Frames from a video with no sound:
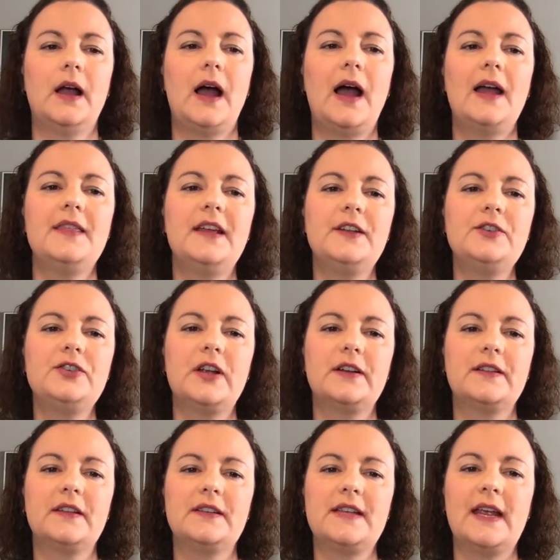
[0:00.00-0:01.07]
I then checked
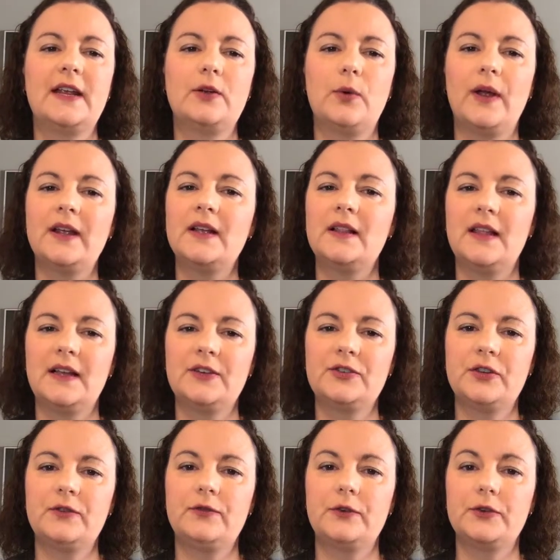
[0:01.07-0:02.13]
the Tanguay
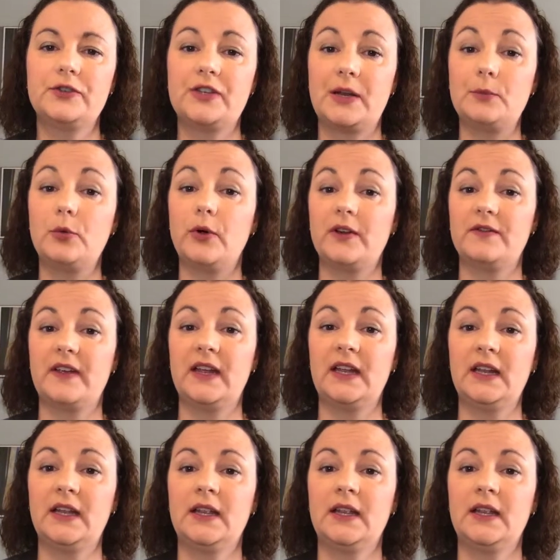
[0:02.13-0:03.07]
collection for Jeanne Pointvin.